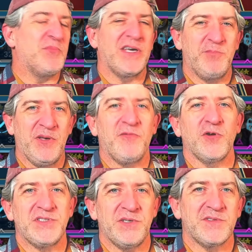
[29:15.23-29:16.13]
before
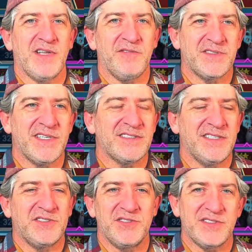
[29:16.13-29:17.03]
she was level
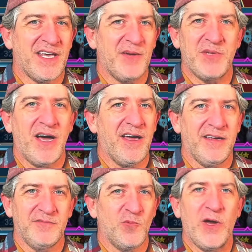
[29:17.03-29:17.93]
60, she just kept
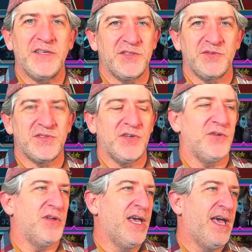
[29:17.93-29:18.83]
dying way too
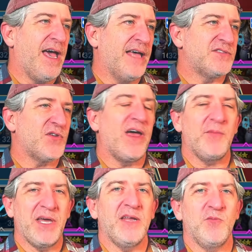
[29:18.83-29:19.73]
soon. And so I am
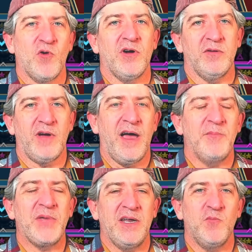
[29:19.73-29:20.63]
getting
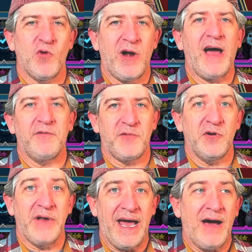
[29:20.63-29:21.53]
more out of
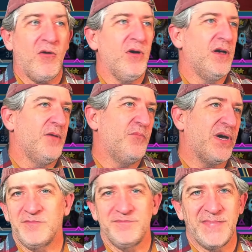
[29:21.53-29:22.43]
her now,
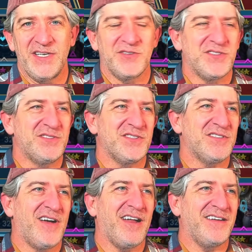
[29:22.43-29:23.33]
but she's just
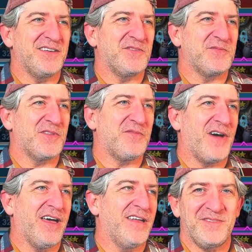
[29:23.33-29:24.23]
not ideal for the
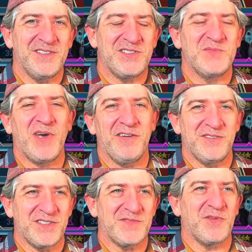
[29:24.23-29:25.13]
fight. She's better
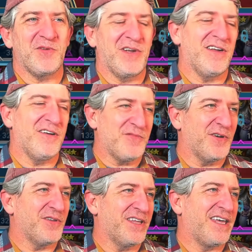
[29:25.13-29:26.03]
just for arena,
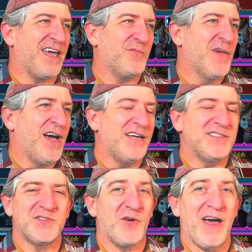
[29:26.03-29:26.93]
for early game. I
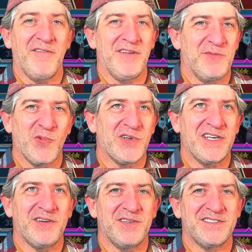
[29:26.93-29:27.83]
just don't have any more
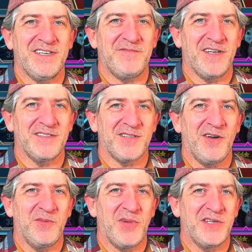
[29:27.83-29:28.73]
decreased defense
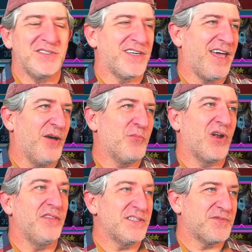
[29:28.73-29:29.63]
on the budget account. But
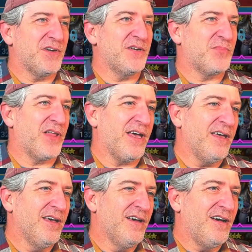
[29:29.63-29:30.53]
on this free to play,
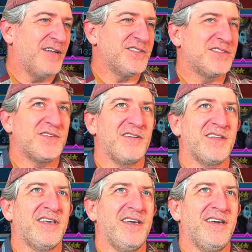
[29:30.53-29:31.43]
I'll just start the
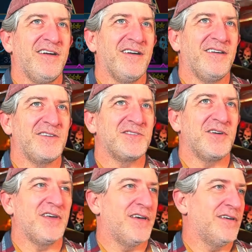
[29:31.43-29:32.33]
key here and I'll
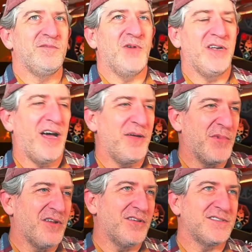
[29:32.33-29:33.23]
show you what
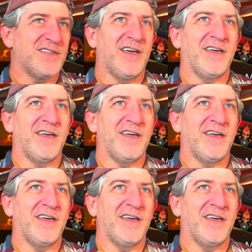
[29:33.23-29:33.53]
Nightmare looks like